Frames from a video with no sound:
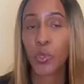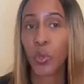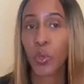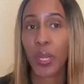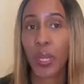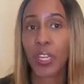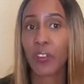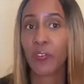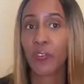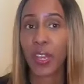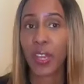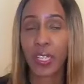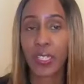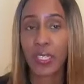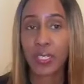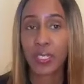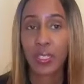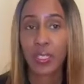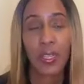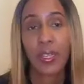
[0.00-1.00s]
an event,
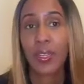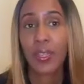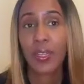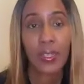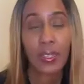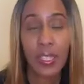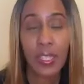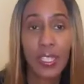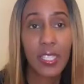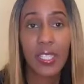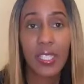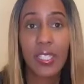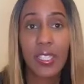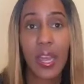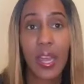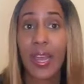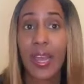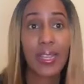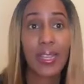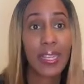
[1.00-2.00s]

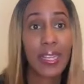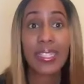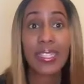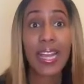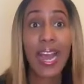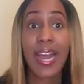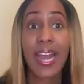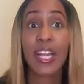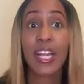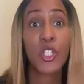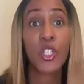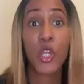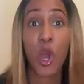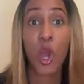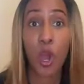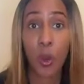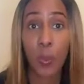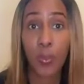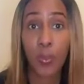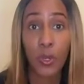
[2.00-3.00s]
it's a
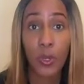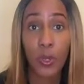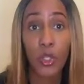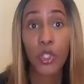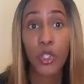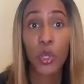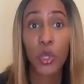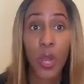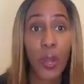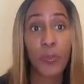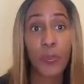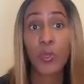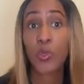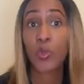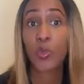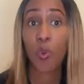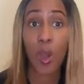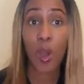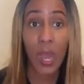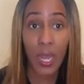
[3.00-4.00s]
job. You show up to
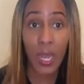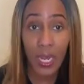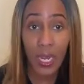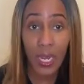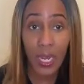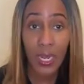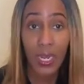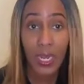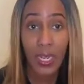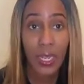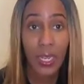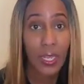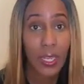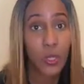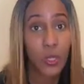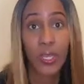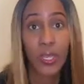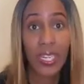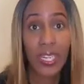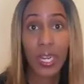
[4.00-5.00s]
work.
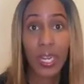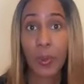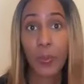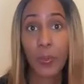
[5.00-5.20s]
You can't come up